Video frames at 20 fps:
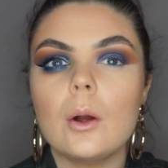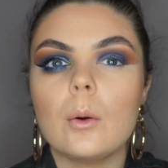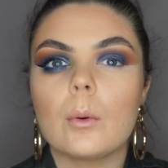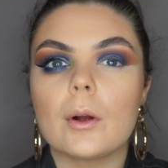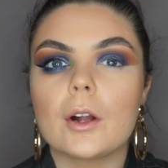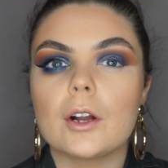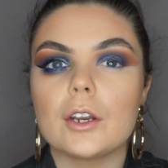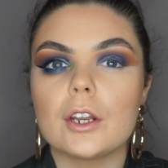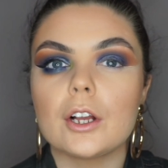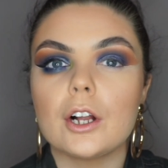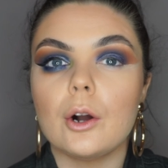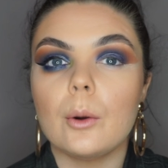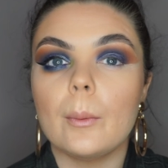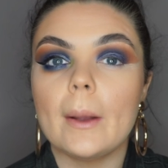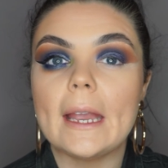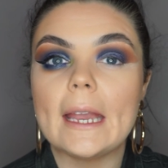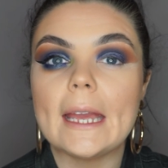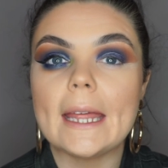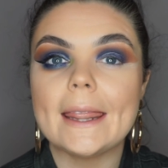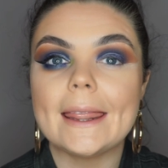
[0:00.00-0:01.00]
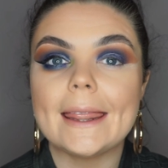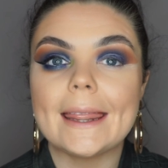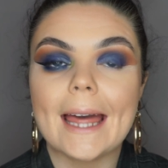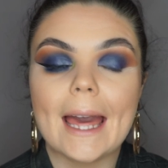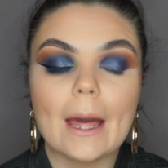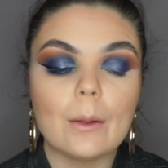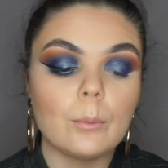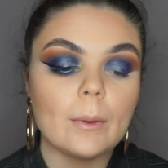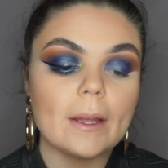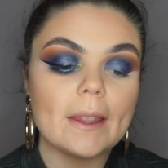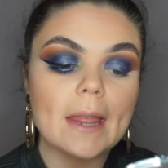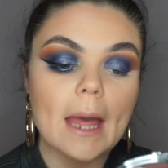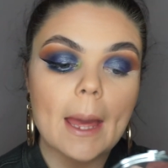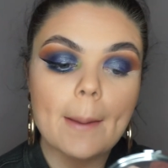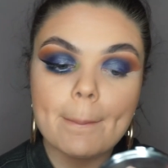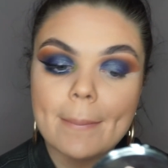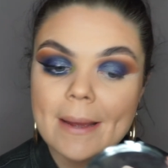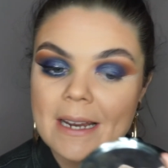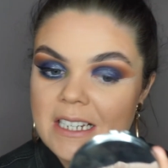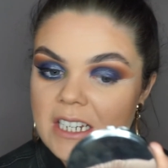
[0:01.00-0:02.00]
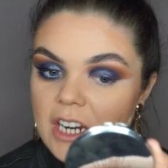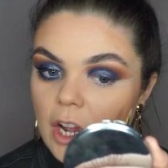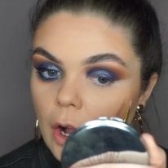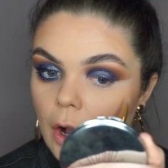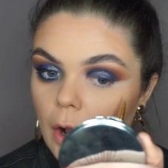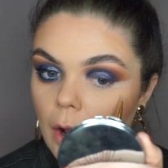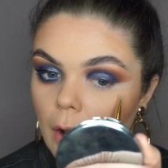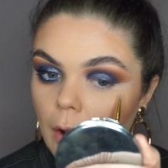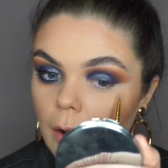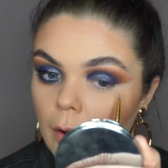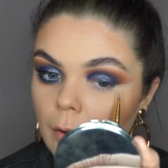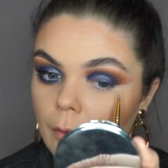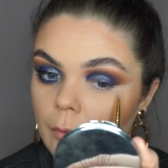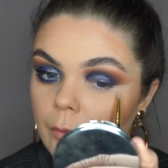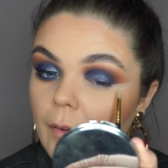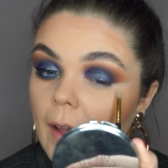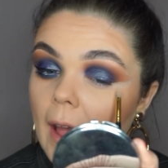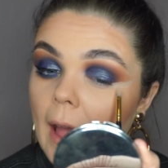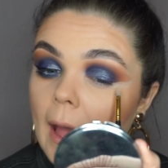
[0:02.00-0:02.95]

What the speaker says: we're going to go in then with a bit of